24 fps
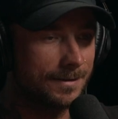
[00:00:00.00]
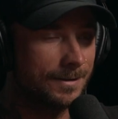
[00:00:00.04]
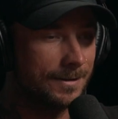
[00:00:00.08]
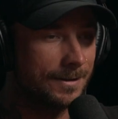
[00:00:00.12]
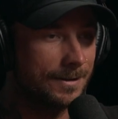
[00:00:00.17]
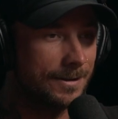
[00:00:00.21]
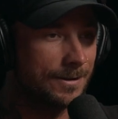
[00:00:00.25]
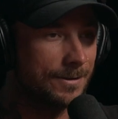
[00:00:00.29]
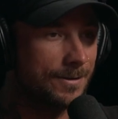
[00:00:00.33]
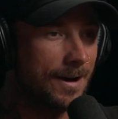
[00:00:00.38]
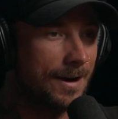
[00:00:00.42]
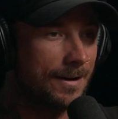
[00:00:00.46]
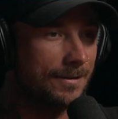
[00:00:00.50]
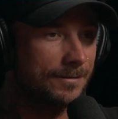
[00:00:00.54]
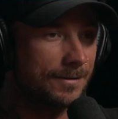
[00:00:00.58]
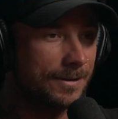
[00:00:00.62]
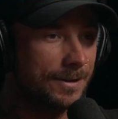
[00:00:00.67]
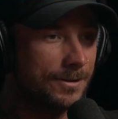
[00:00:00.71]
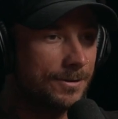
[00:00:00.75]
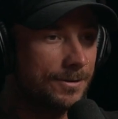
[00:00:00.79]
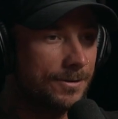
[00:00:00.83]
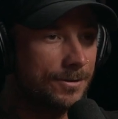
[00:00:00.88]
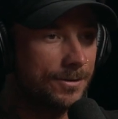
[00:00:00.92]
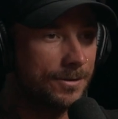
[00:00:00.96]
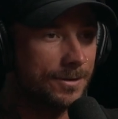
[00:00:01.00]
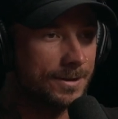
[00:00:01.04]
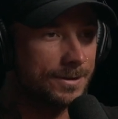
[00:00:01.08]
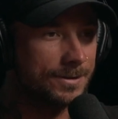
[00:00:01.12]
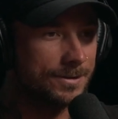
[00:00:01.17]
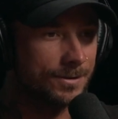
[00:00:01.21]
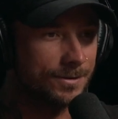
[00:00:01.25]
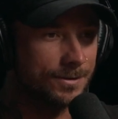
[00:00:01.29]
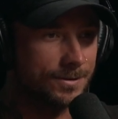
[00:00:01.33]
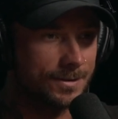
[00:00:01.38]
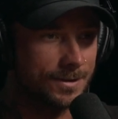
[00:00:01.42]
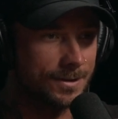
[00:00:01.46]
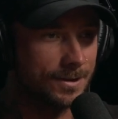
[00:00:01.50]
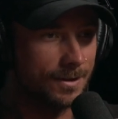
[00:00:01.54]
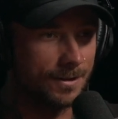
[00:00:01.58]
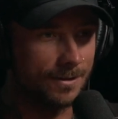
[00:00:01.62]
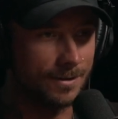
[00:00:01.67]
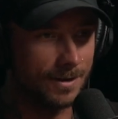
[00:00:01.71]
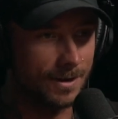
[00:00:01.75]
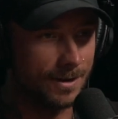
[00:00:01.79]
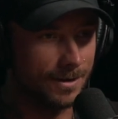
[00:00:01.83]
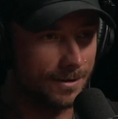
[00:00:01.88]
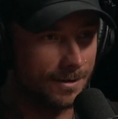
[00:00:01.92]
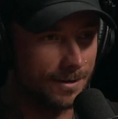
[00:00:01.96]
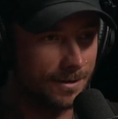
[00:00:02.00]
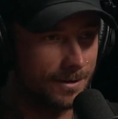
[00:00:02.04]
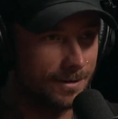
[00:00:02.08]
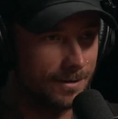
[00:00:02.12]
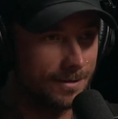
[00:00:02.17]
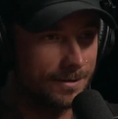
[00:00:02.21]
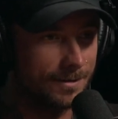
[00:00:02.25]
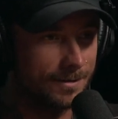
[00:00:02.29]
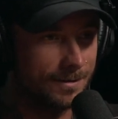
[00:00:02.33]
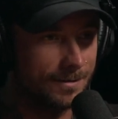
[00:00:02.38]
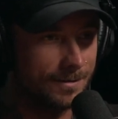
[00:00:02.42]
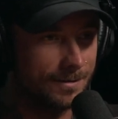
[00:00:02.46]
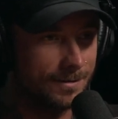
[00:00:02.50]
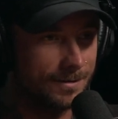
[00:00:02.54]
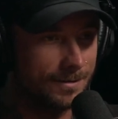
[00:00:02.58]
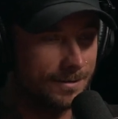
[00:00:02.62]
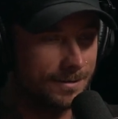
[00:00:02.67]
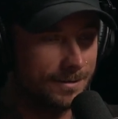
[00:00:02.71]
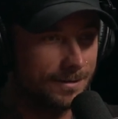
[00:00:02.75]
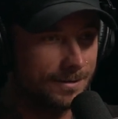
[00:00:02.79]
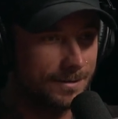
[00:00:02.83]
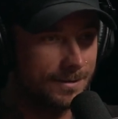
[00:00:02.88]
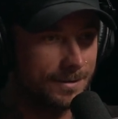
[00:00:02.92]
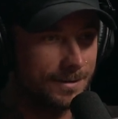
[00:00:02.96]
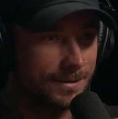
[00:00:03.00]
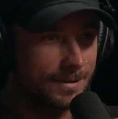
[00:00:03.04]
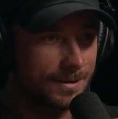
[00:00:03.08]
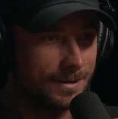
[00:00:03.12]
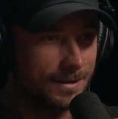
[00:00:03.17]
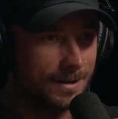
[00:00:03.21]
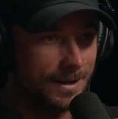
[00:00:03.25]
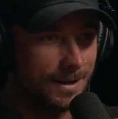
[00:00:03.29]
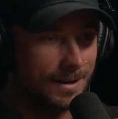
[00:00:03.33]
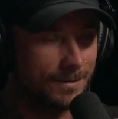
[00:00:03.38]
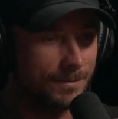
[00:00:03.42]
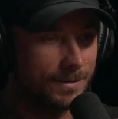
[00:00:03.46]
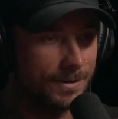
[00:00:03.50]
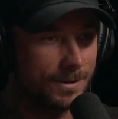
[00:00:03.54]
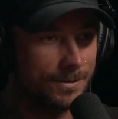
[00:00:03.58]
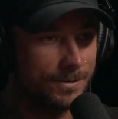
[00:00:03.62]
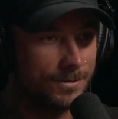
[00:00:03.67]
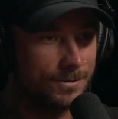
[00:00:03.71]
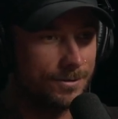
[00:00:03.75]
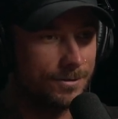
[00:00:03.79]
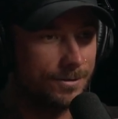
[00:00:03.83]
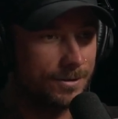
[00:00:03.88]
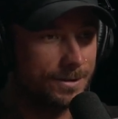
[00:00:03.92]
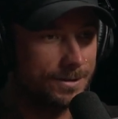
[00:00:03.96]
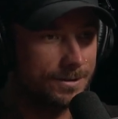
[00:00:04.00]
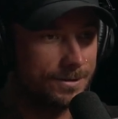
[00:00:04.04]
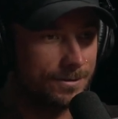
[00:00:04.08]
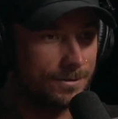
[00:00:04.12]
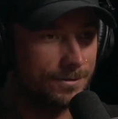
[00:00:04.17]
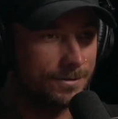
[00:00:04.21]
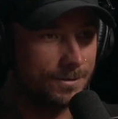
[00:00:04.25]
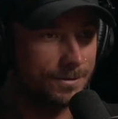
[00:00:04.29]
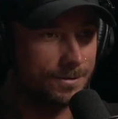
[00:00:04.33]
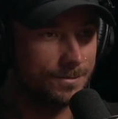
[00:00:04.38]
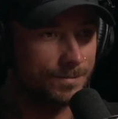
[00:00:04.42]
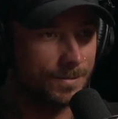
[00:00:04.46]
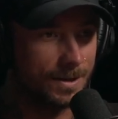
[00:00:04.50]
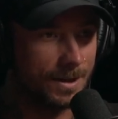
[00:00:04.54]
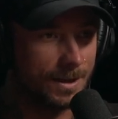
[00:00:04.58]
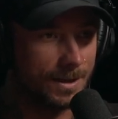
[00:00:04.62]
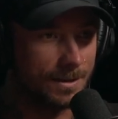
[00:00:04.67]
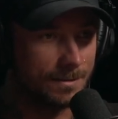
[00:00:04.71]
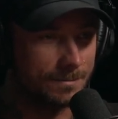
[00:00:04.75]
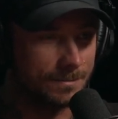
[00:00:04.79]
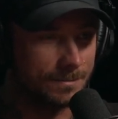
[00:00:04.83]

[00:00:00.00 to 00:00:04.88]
you have little crystals in your ear. And when those crystals become